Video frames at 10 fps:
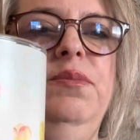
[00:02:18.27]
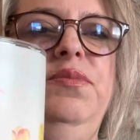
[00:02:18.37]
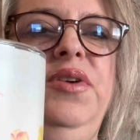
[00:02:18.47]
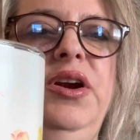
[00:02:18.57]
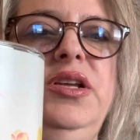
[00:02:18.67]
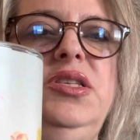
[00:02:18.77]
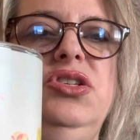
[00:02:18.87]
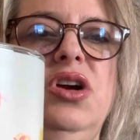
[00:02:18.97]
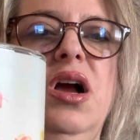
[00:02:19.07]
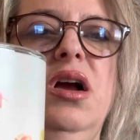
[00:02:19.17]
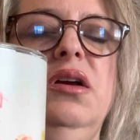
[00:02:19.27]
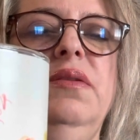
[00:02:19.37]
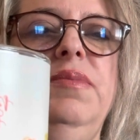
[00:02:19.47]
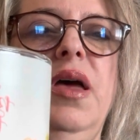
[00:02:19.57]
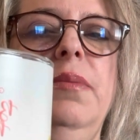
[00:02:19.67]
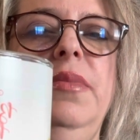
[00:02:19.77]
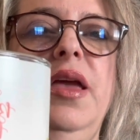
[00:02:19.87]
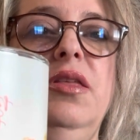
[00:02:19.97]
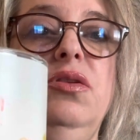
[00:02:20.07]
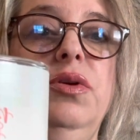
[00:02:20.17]
Very strong.
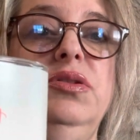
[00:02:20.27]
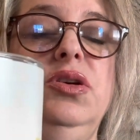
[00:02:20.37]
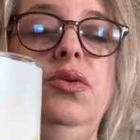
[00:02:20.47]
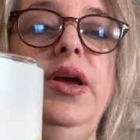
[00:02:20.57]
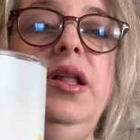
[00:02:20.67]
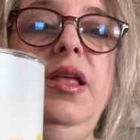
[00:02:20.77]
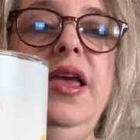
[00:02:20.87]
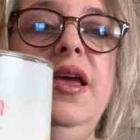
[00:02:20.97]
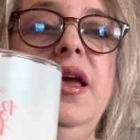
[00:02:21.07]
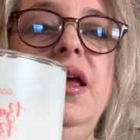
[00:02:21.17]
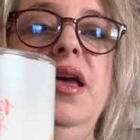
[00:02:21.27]
It throws quickly,